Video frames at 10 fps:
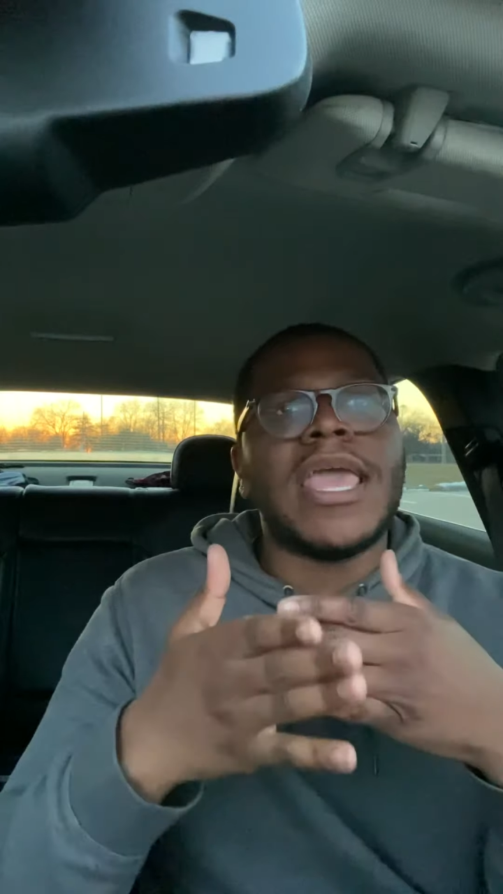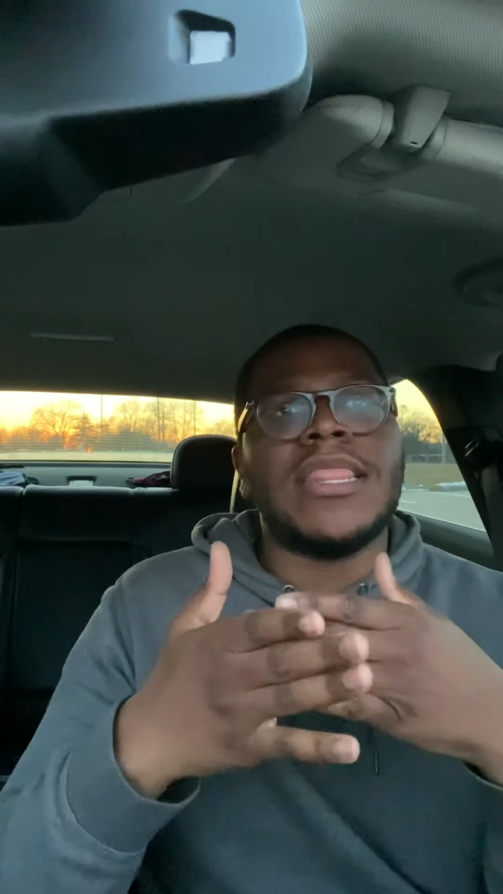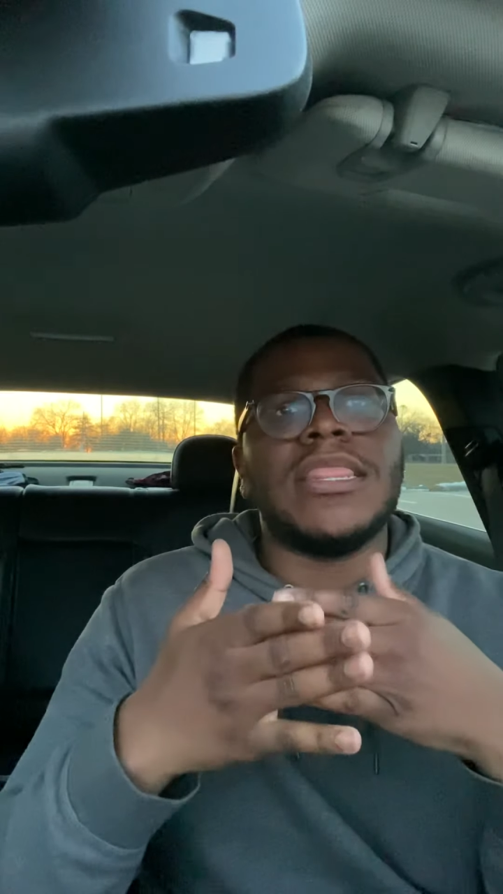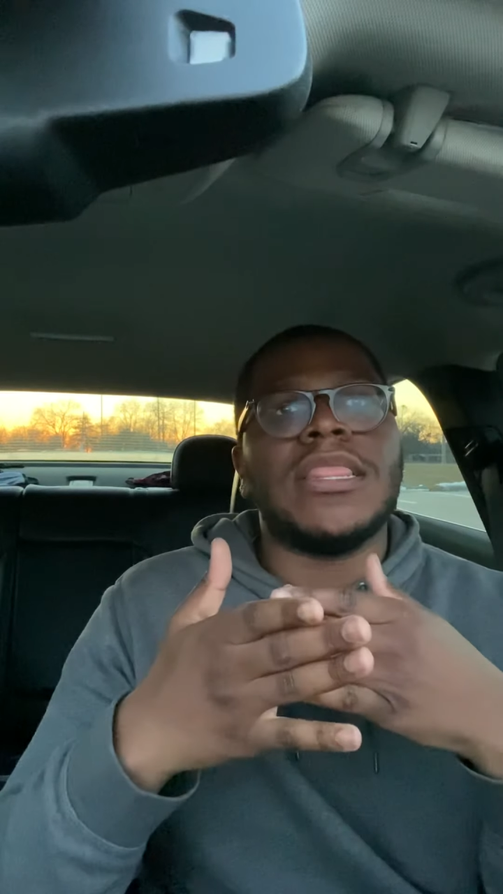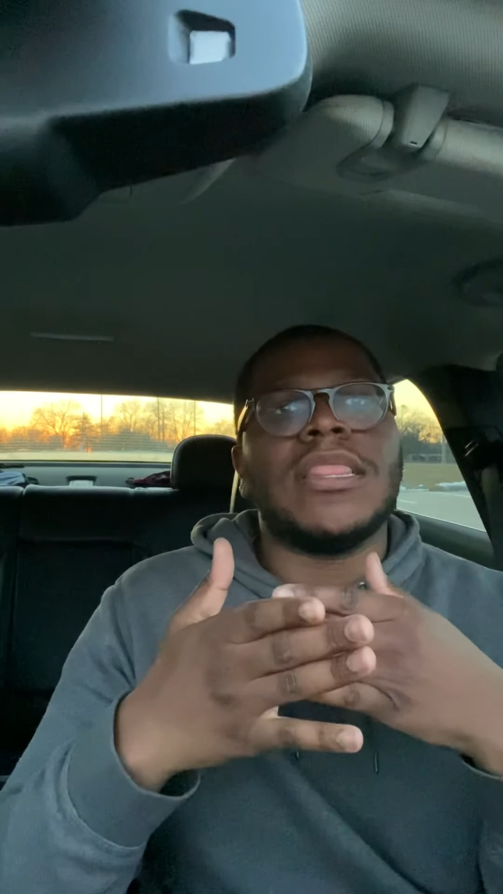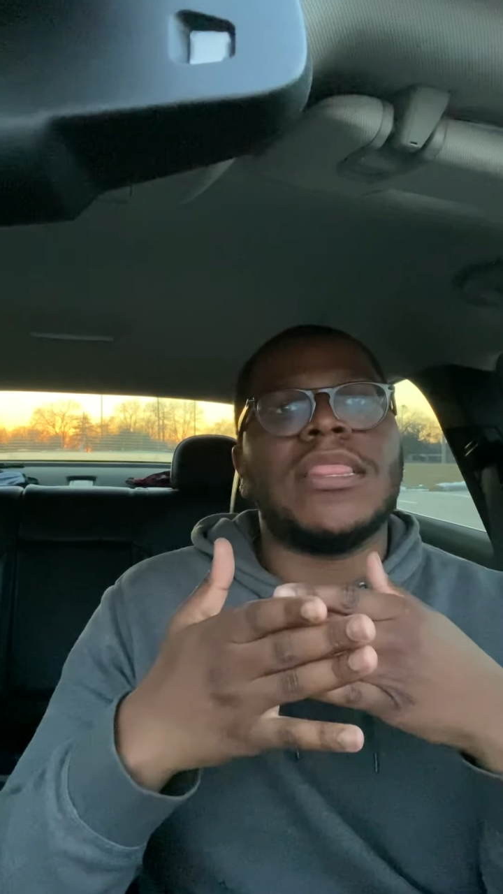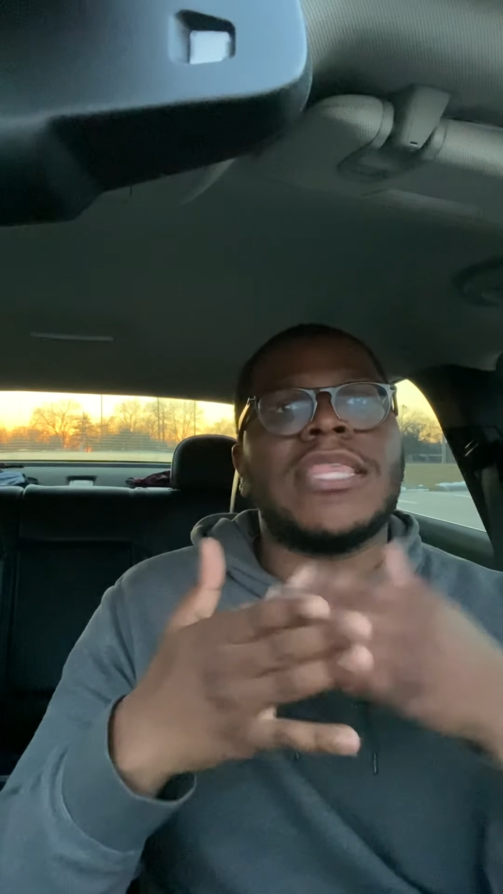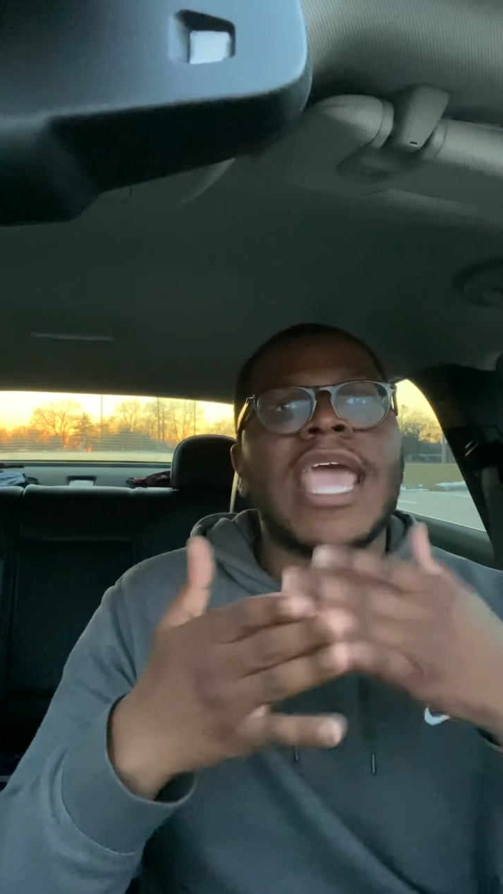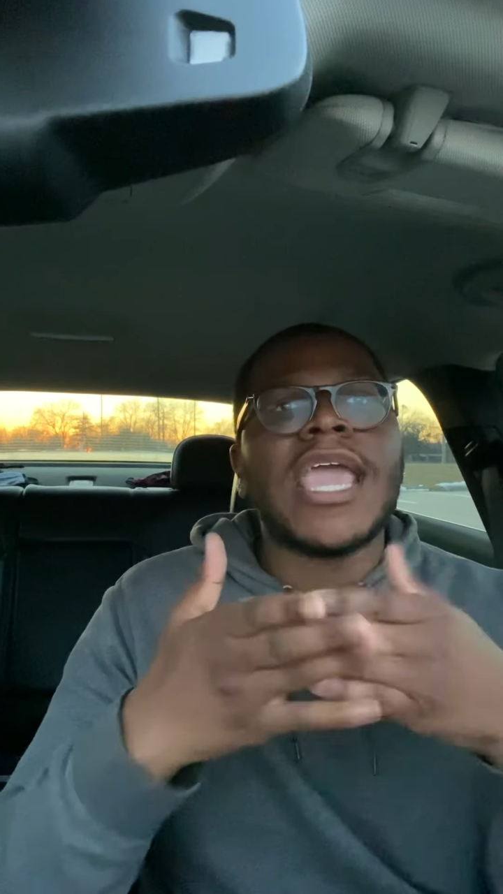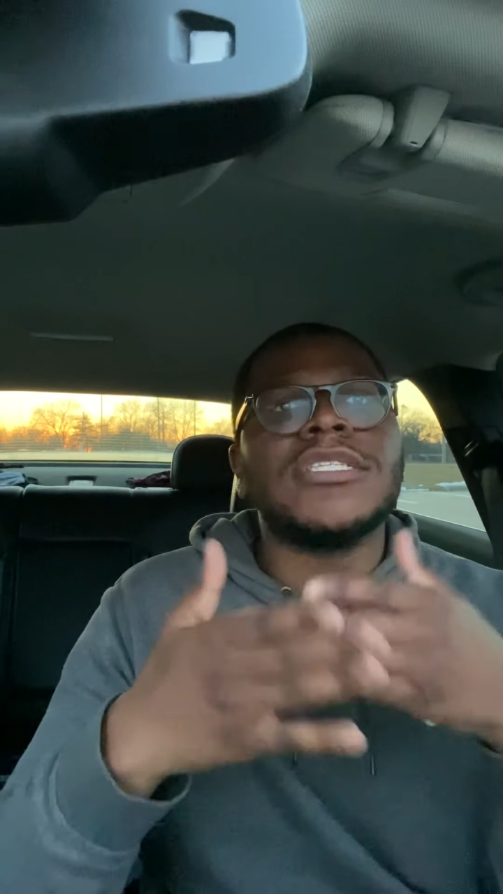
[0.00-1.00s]

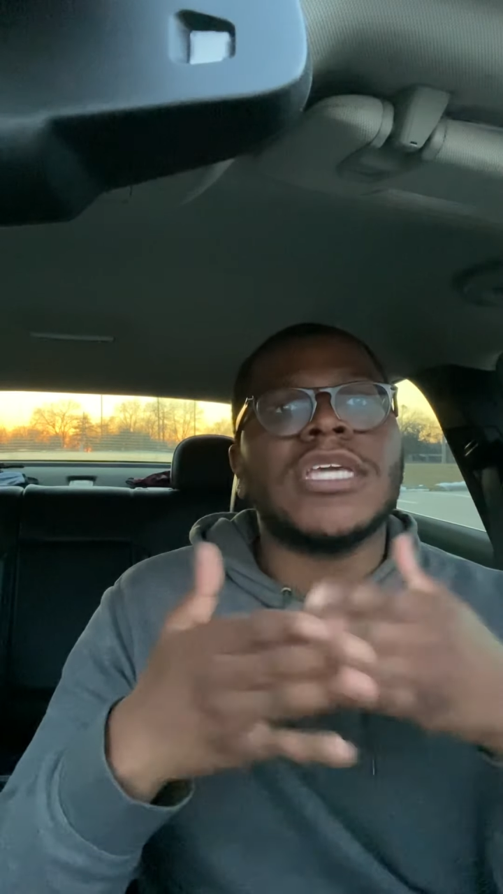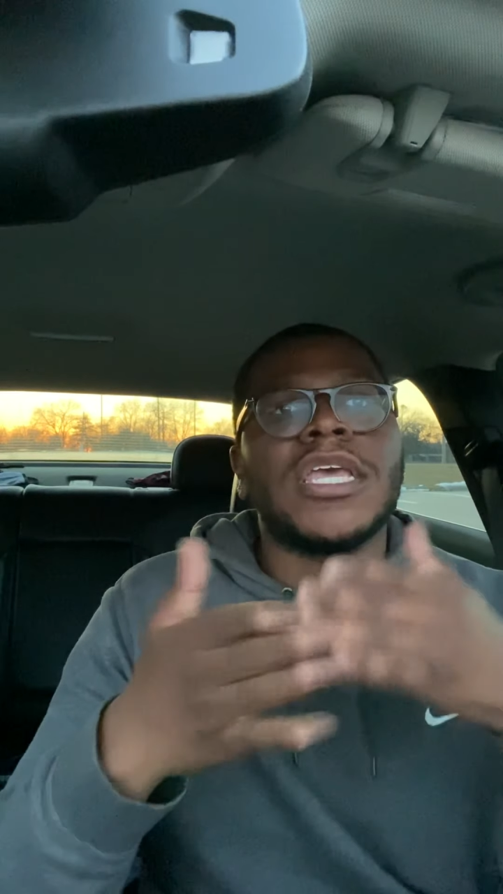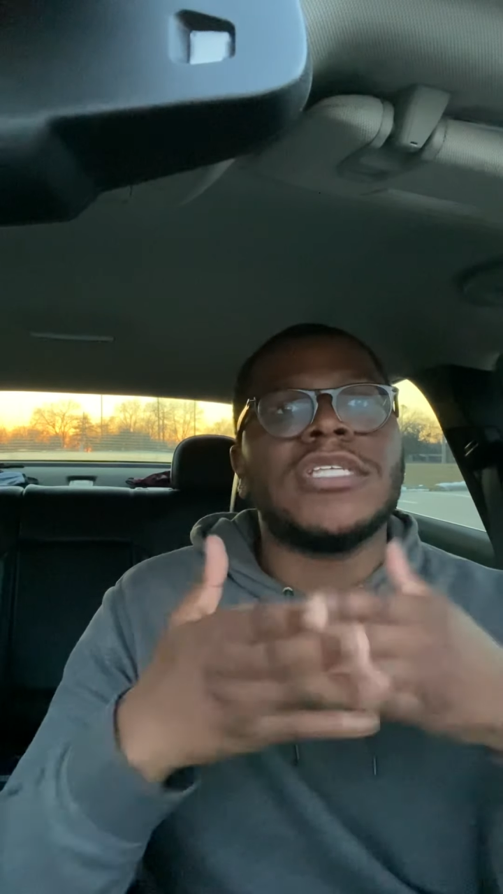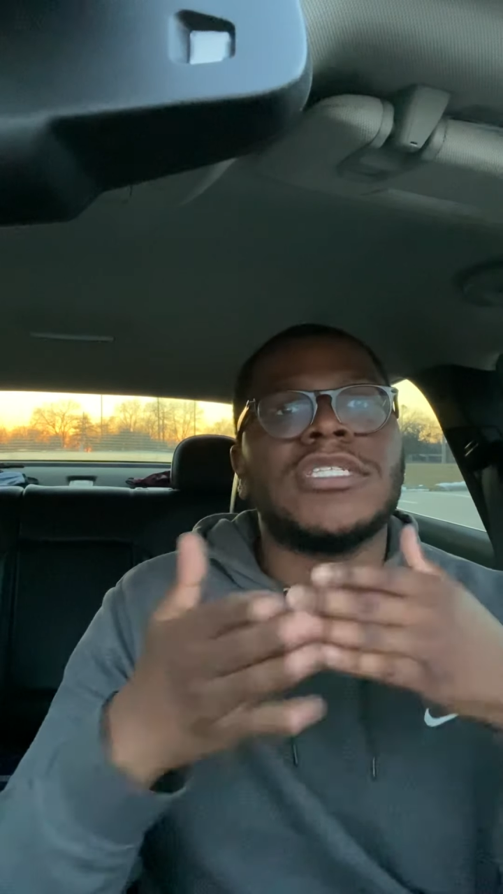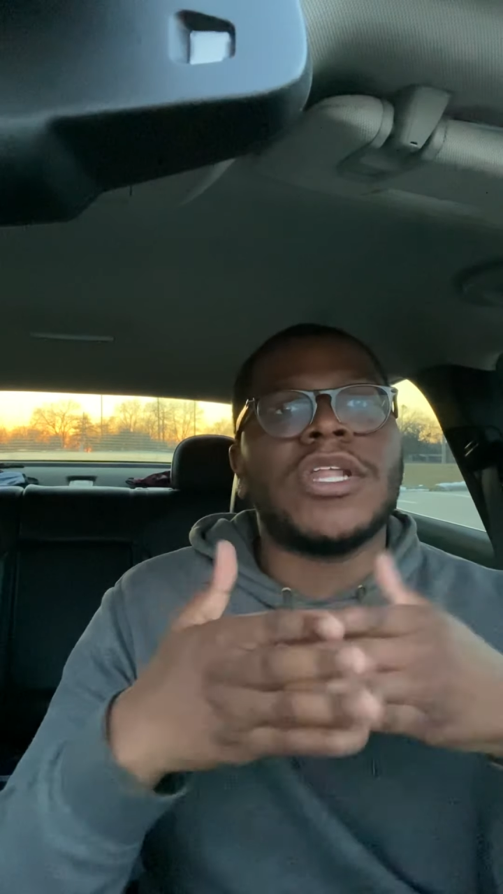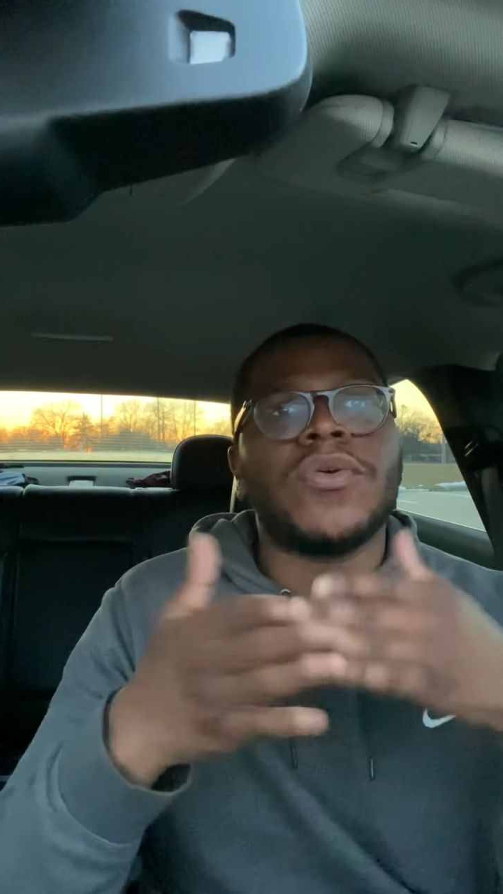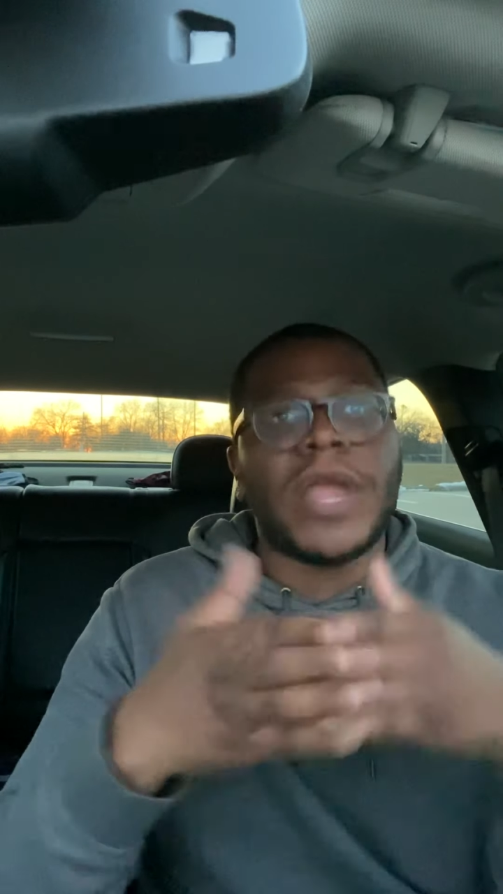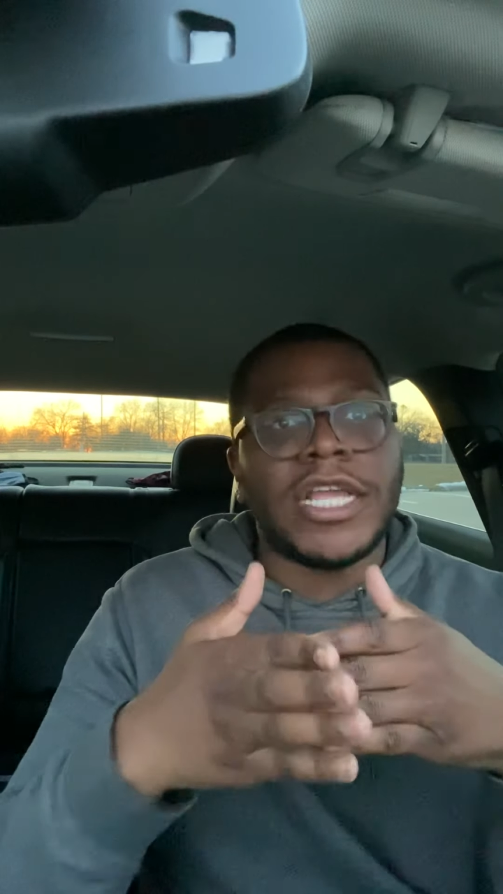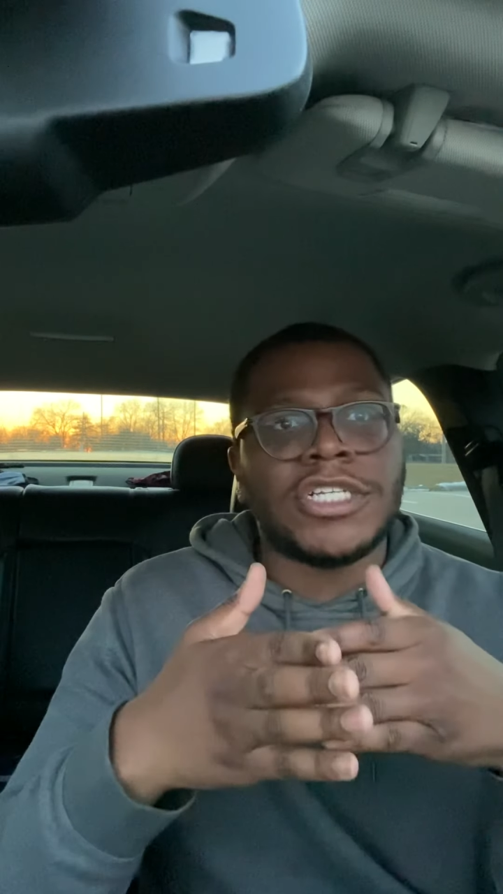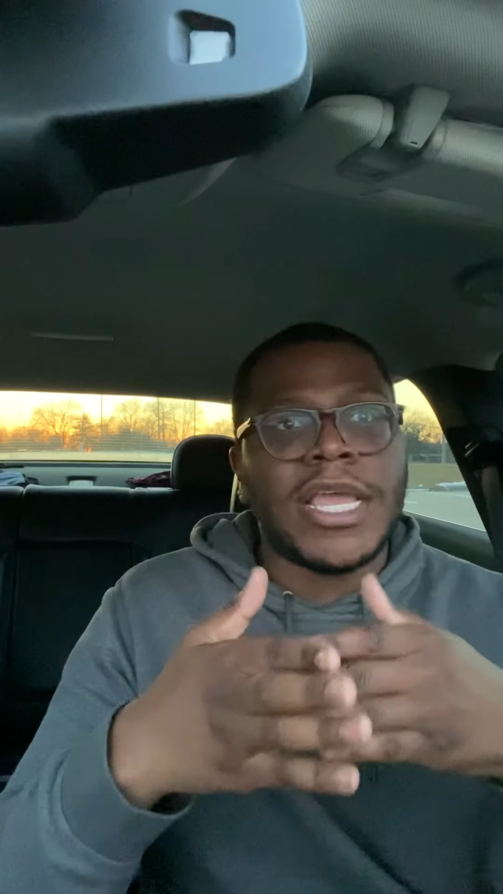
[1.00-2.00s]
into
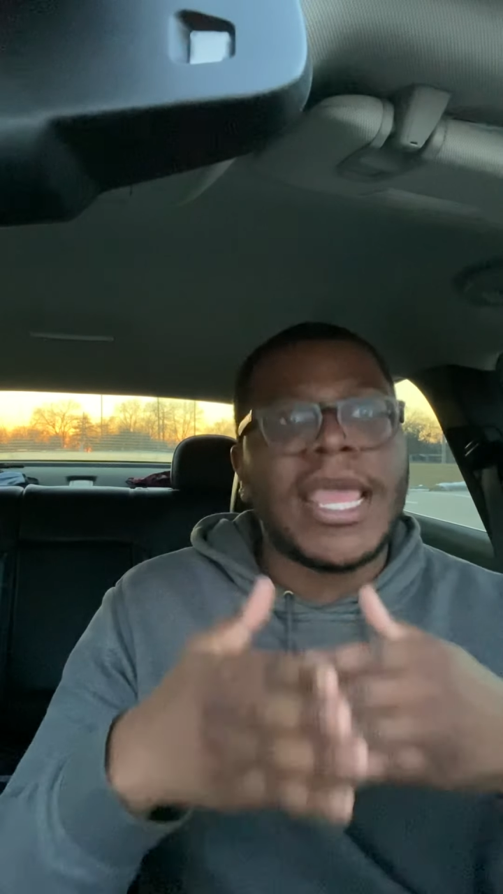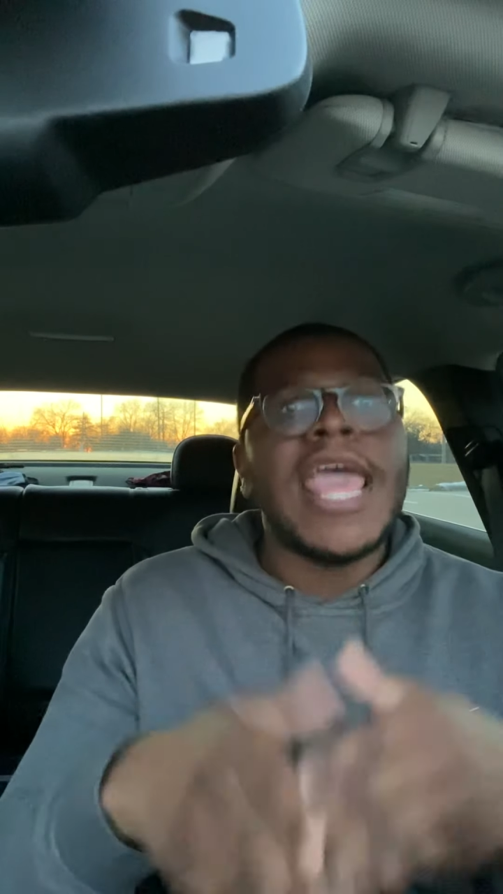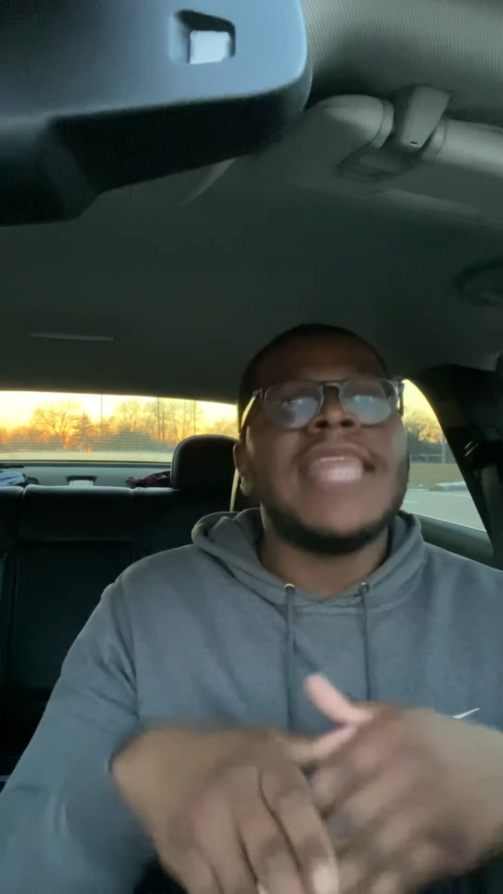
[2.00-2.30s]
consideration